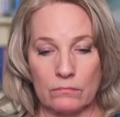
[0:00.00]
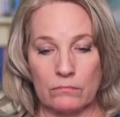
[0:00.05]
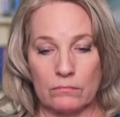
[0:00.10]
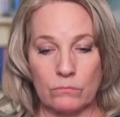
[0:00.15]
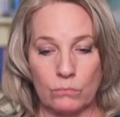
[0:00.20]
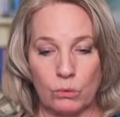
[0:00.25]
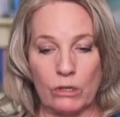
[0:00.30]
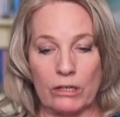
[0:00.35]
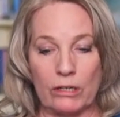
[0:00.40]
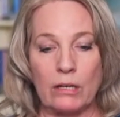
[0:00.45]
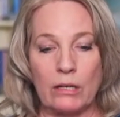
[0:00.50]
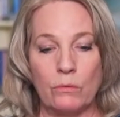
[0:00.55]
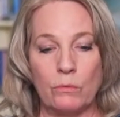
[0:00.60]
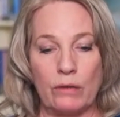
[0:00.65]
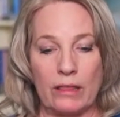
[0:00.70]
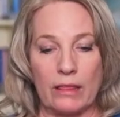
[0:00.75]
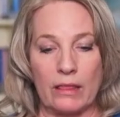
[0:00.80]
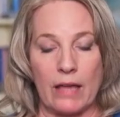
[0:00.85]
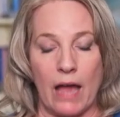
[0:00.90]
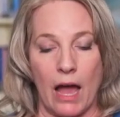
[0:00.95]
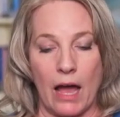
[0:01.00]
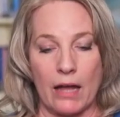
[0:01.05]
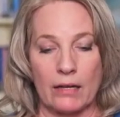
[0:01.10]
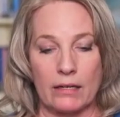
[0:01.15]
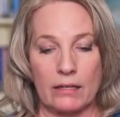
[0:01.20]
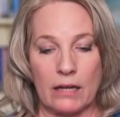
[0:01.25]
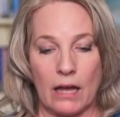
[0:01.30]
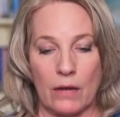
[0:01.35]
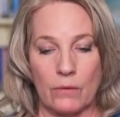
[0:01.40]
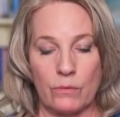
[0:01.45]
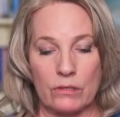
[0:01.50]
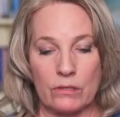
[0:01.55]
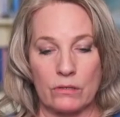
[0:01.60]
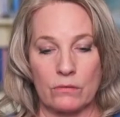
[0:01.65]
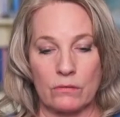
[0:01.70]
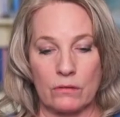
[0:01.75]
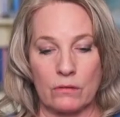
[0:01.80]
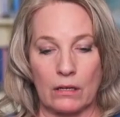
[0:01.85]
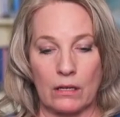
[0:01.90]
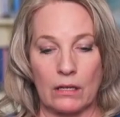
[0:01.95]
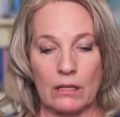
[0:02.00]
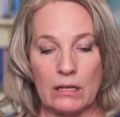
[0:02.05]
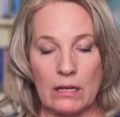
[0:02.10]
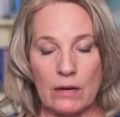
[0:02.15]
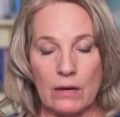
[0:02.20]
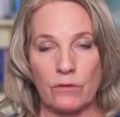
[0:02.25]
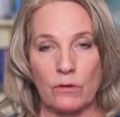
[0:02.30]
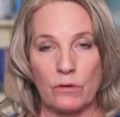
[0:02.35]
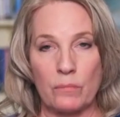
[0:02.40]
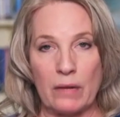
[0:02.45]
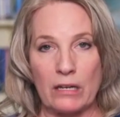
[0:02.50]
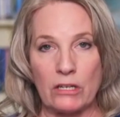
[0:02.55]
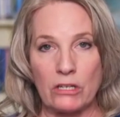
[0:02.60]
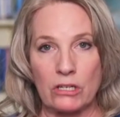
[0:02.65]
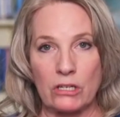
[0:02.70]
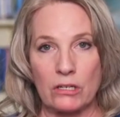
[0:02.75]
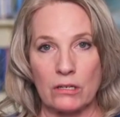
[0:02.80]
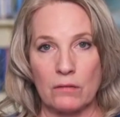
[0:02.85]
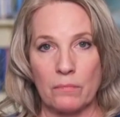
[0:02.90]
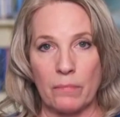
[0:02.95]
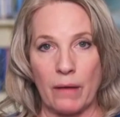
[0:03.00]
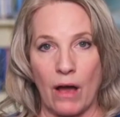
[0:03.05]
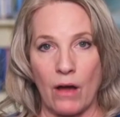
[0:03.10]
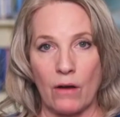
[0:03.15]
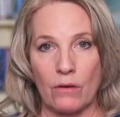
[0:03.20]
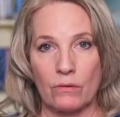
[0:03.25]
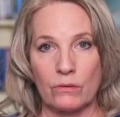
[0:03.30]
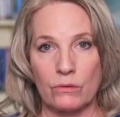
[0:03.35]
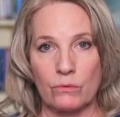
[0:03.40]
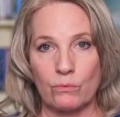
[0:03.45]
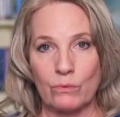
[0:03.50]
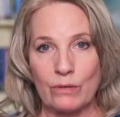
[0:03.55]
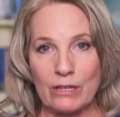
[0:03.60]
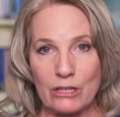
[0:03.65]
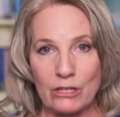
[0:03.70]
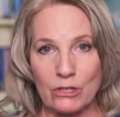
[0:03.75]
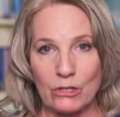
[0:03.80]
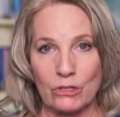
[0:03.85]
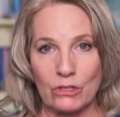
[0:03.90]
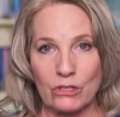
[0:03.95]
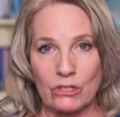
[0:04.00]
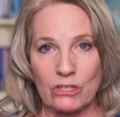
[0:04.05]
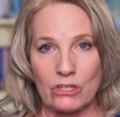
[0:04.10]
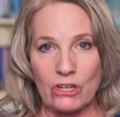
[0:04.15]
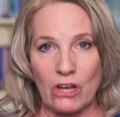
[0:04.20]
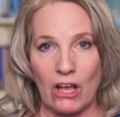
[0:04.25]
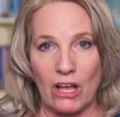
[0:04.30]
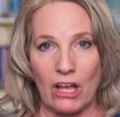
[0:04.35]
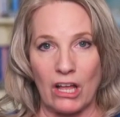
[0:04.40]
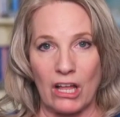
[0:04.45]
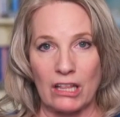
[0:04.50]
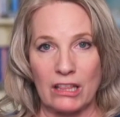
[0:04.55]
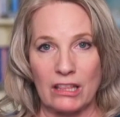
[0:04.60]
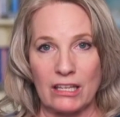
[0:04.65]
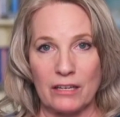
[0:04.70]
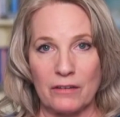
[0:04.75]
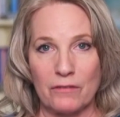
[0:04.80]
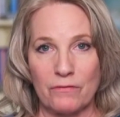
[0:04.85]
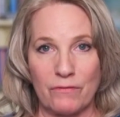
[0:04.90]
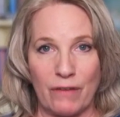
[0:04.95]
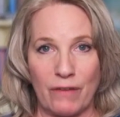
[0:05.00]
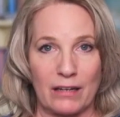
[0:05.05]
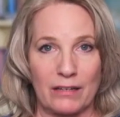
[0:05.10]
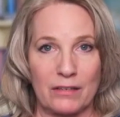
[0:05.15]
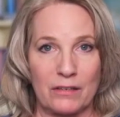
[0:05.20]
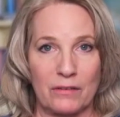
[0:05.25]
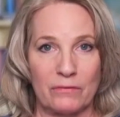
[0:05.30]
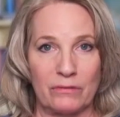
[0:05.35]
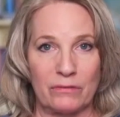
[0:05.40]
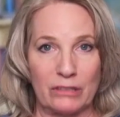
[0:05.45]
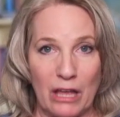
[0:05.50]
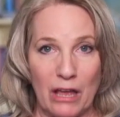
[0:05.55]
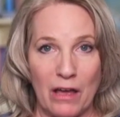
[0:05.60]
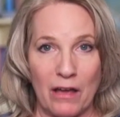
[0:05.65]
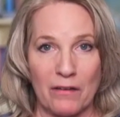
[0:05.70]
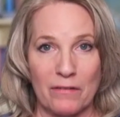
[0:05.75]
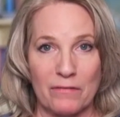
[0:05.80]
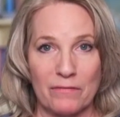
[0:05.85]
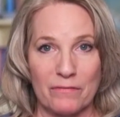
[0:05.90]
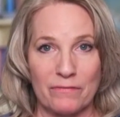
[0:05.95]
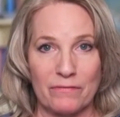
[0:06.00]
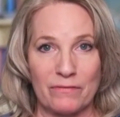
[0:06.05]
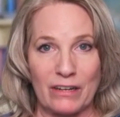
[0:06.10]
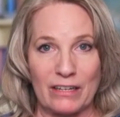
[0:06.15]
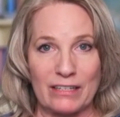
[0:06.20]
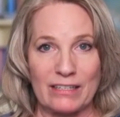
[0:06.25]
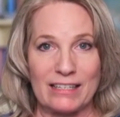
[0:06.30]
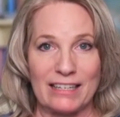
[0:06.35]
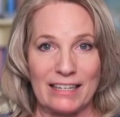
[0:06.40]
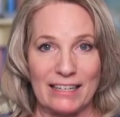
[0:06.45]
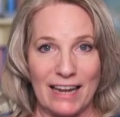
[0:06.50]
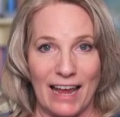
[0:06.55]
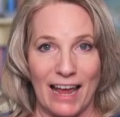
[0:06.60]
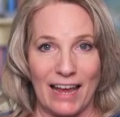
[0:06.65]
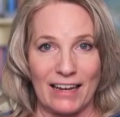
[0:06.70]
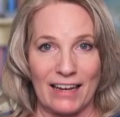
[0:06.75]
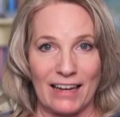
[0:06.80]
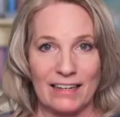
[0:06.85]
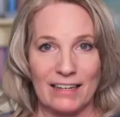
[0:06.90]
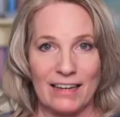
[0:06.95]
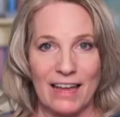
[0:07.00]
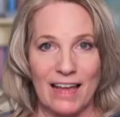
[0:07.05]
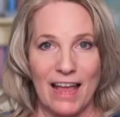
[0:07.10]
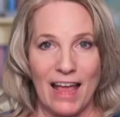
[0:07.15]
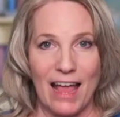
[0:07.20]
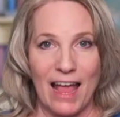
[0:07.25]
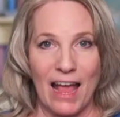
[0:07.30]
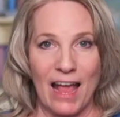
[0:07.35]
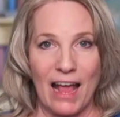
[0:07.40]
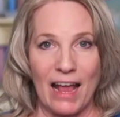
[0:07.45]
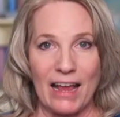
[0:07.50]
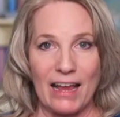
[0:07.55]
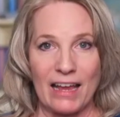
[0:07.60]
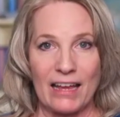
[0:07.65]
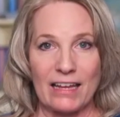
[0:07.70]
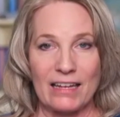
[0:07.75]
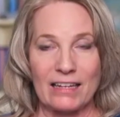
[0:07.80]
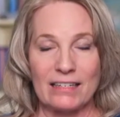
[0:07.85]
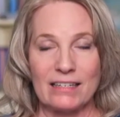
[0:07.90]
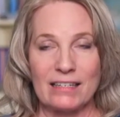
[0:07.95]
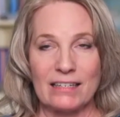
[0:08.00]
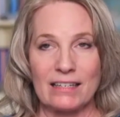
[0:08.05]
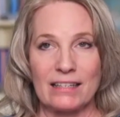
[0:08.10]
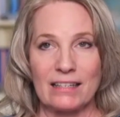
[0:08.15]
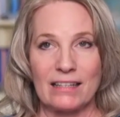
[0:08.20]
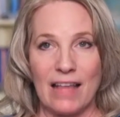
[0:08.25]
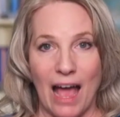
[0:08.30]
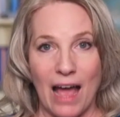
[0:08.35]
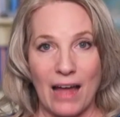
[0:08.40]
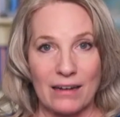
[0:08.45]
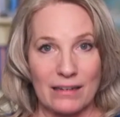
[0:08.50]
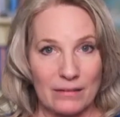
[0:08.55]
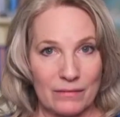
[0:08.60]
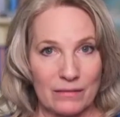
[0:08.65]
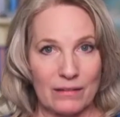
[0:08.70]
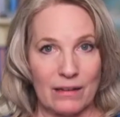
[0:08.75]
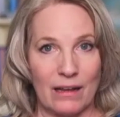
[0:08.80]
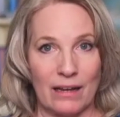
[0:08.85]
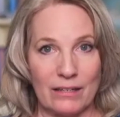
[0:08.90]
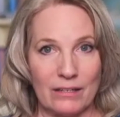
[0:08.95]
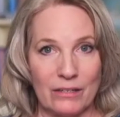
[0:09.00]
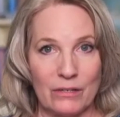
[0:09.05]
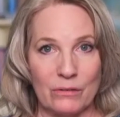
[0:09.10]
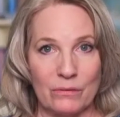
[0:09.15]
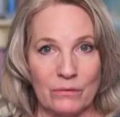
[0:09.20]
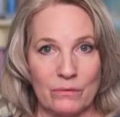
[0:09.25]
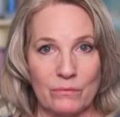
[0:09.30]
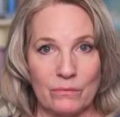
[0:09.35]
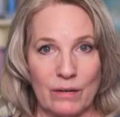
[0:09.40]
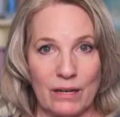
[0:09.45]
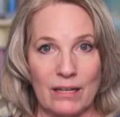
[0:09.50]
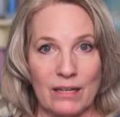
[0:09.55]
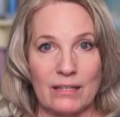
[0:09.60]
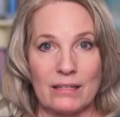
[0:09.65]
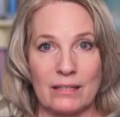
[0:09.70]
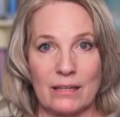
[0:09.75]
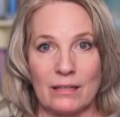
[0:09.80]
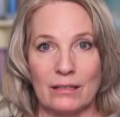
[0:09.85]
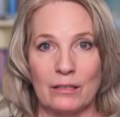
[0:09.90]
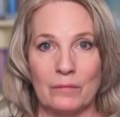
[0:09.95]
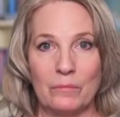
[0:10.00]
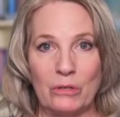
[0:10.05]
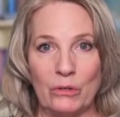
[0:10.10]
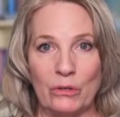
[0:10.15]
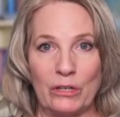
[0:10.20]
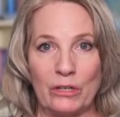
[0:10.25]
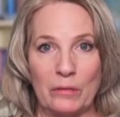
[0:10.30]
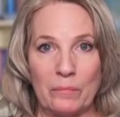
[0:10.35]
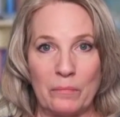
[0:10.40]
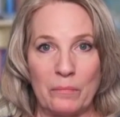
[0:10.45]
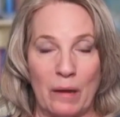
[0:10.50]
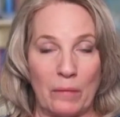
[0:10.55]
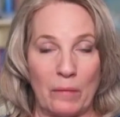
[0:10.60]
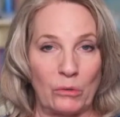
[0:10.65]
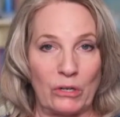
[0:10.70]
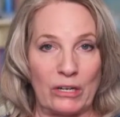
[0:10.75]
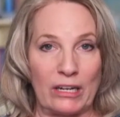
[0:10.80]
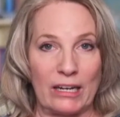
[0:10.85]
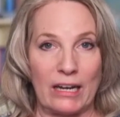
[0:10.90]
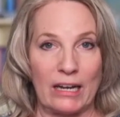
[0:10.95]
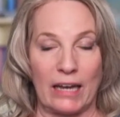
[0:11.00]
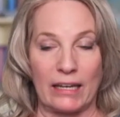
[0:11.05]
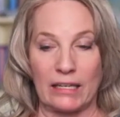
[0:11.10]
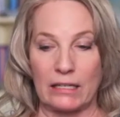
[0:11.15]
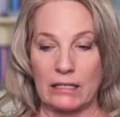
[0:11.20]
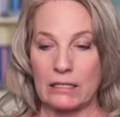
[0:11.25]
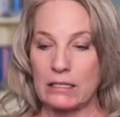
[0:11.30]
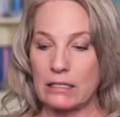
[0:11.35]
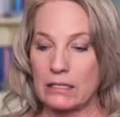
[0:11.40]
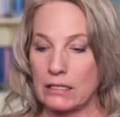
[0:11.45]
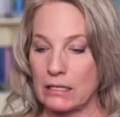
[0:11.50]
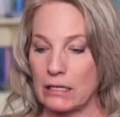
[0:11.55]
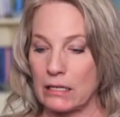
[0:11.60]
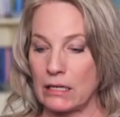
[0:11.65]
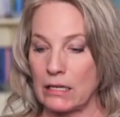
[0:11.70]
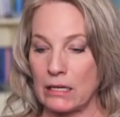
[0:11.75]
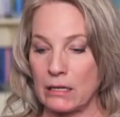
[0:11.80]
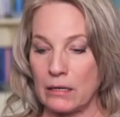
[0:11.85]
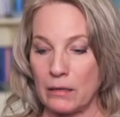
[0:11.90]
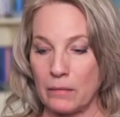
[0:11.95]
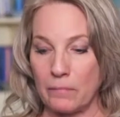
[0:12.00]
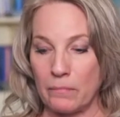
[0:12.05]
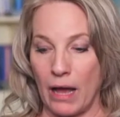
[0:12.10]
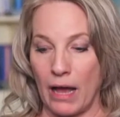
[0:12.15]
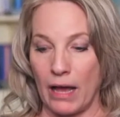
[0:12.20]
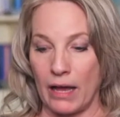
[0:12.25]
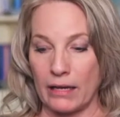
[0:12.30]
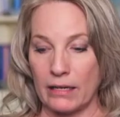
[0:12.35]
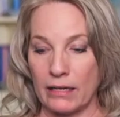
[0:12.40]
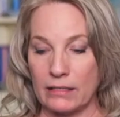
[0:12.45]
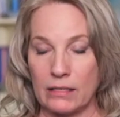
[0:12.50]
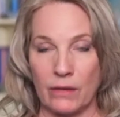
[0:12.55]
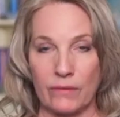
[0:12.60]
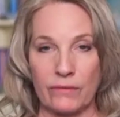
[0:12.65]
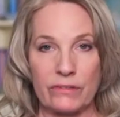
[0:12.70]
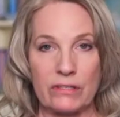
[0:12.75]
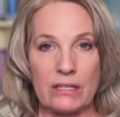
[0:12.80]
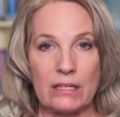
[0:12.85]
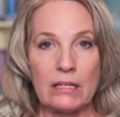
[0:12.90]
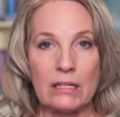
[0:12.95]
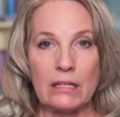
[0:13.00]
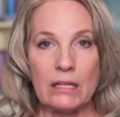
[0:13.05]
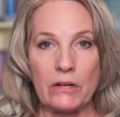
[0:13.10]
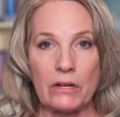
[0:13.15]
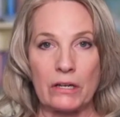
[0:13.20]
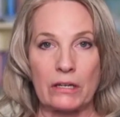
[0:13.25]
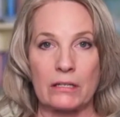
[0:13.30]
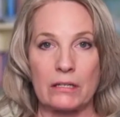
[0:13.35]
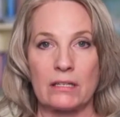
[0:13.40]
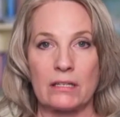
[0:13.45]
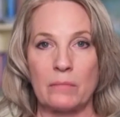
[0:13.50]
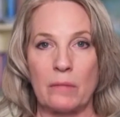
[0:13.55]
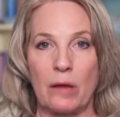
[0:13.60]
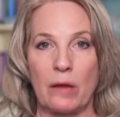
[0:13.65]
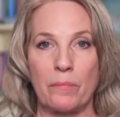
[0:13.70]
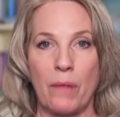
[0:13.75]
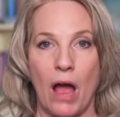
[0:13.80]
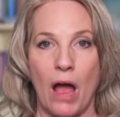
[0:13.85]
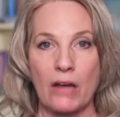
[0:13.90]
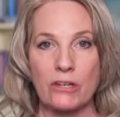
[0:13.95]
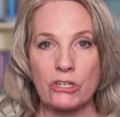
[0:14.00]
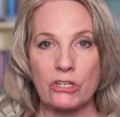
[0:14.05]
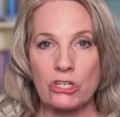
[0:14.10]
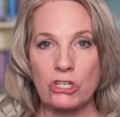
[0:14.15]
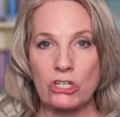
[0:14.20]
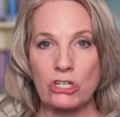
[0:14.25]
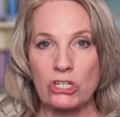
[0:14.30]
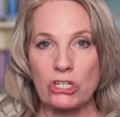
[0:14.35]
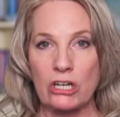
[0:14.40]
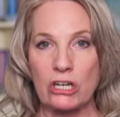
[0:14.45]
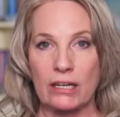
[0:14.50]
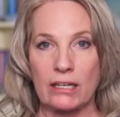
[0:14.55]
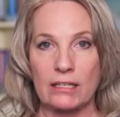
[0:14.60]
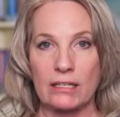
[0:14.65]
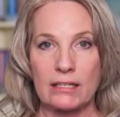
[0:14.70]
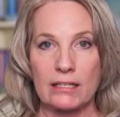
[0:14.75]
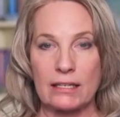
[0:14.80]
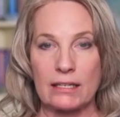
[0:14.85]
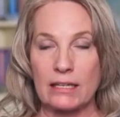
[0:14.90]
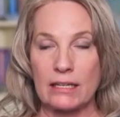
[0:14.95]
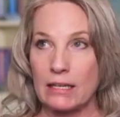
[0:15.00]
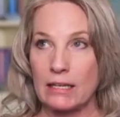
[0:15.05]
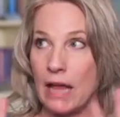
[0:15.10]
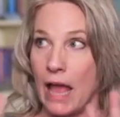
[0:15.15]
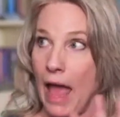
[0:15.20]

working with that, I was getting information about research on the effects of love on DNA. And that I knew was a Lemurian memory. And I could see myself sitting there. I could see my posture. I could see